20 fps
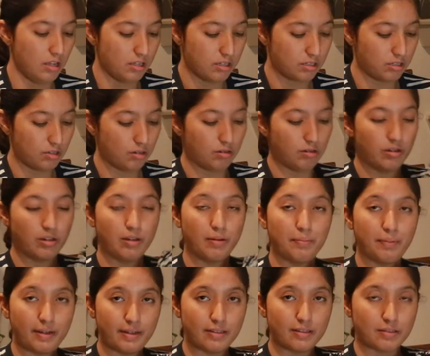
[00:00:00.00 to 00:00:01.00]
So I
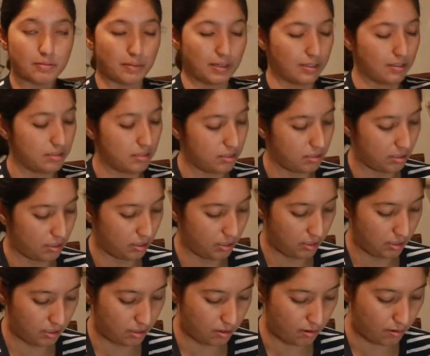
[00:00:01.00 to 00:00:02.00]
made this mess,
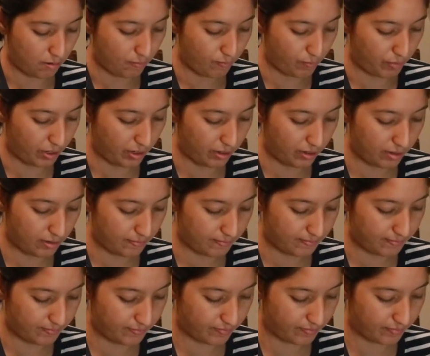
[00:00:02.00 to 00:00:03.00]
but
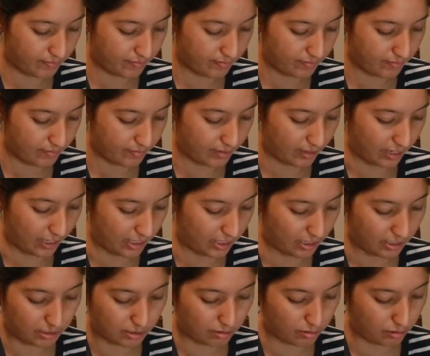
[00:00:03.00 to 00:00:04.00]
I
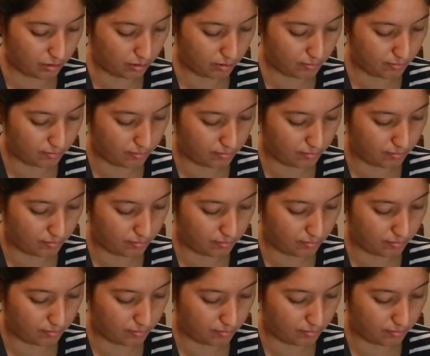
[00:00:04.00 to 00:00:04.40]
think it's a good